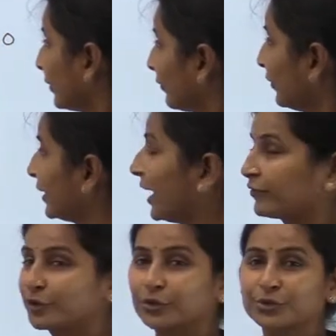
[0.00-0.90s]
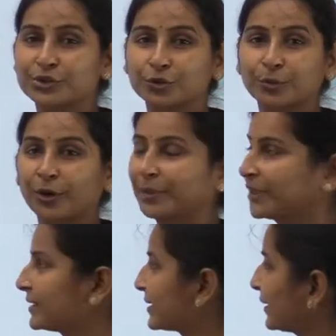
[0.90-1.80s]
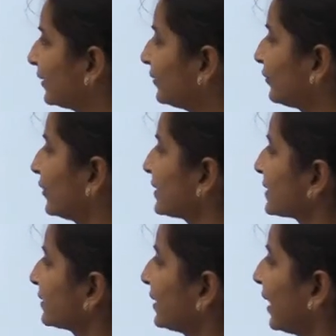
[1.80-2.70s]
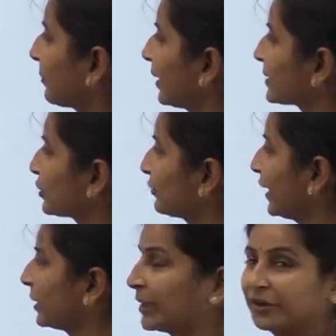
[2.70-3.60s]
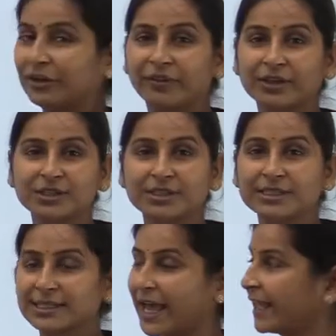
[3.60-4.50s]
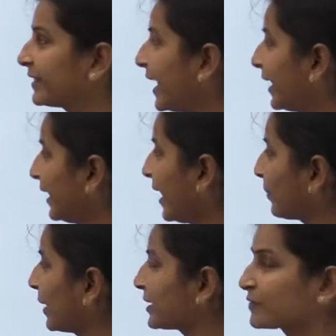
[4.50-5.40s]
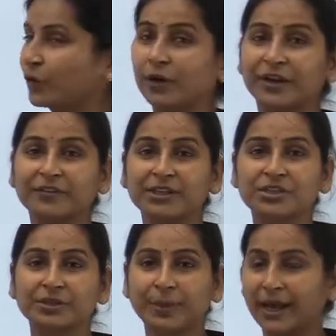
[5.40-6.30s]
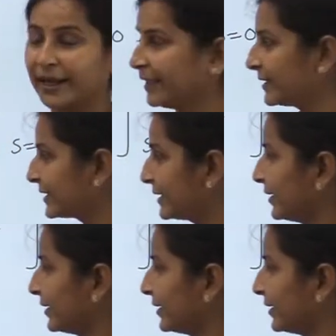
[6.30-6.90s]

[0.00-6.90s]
We have to use two properties here. First, Laplace of elementary functions and then Laplace for division by t.